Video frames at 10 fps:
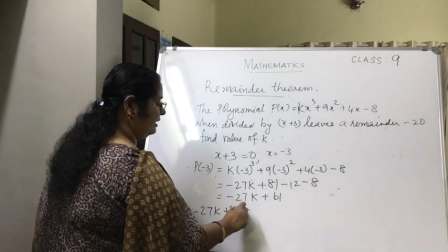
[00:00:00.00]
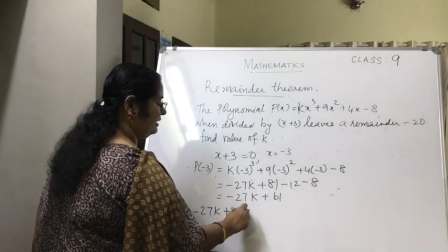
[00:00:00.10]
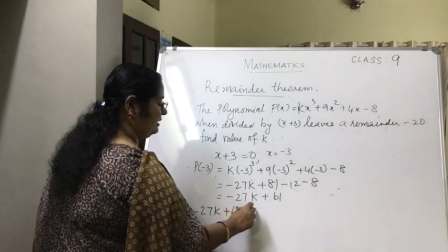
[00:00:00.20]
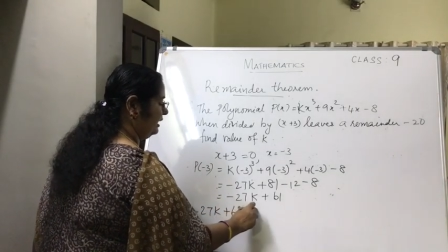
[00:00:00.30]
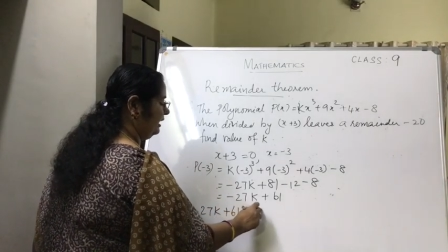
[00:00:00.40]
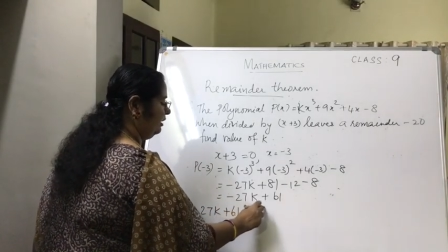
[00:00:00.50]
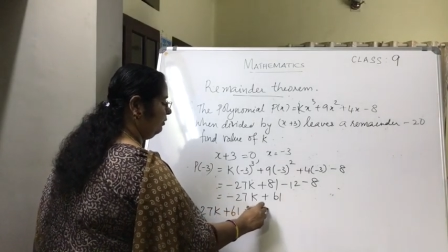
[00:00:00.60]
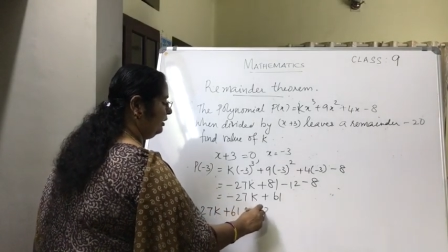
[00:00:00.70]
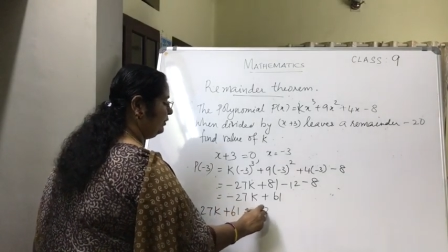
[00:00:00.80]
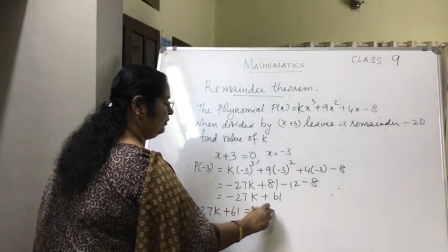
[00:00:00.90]
is equal
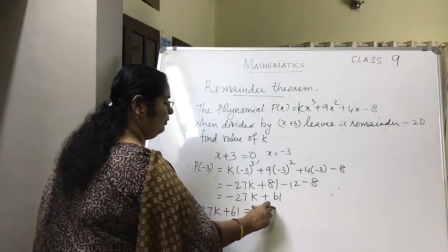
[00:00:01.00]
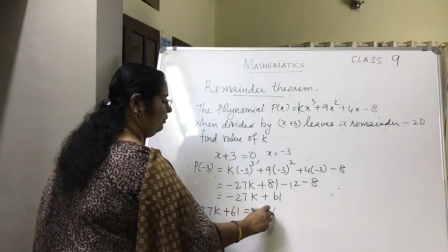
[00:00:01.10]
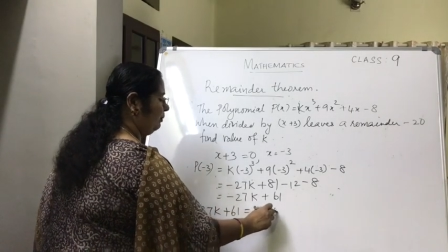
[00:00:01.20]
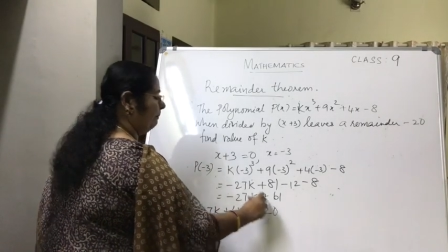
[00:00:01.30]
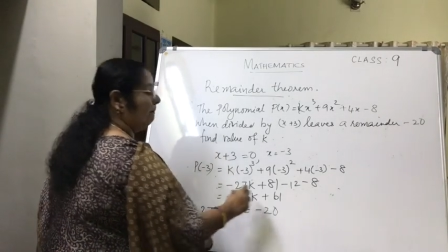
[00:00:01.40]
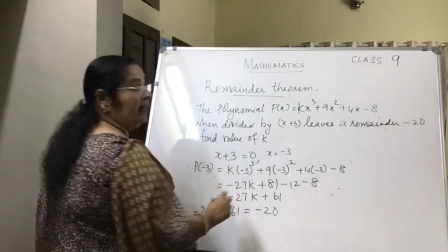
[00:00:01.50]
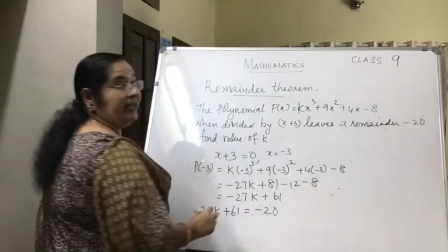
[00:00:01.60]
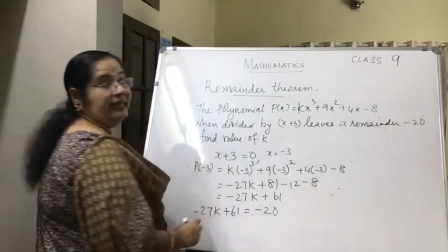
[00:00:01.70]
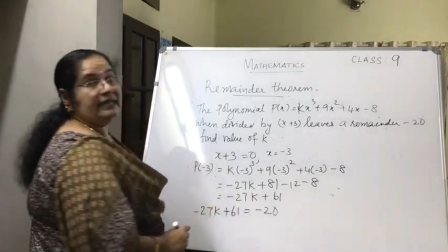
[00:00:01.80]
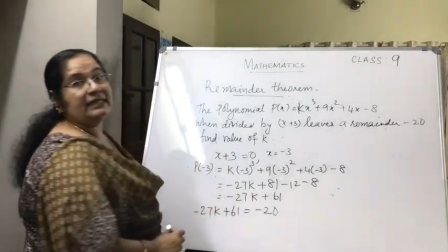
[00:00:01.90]
to
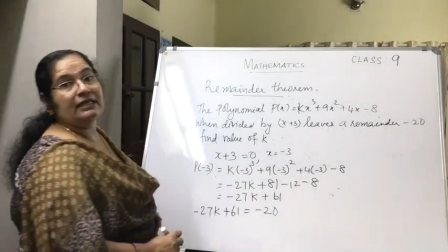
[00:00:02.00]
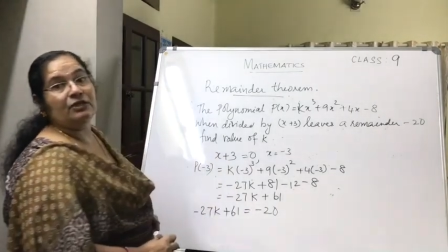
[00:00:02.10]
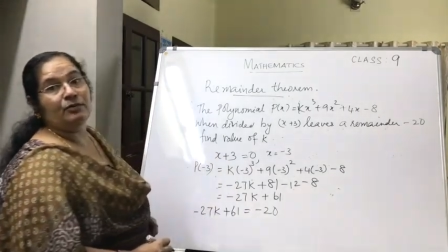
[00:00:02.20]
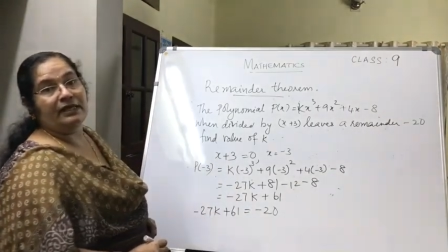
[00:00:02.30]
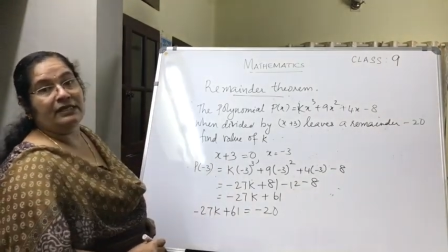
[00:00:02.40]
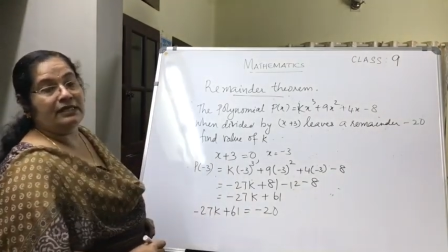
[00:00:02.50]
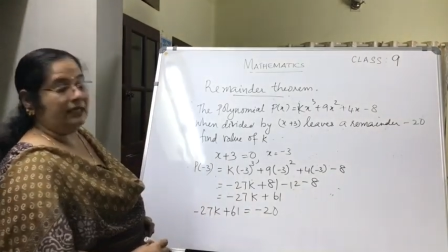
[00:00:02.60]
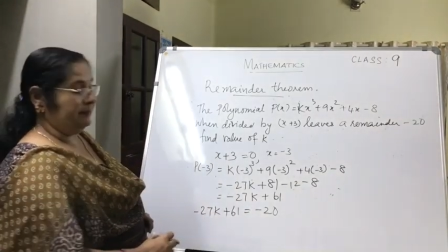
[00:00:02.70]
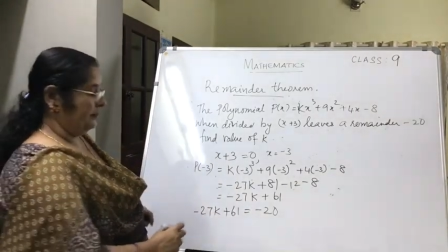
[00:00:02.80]
minus 20.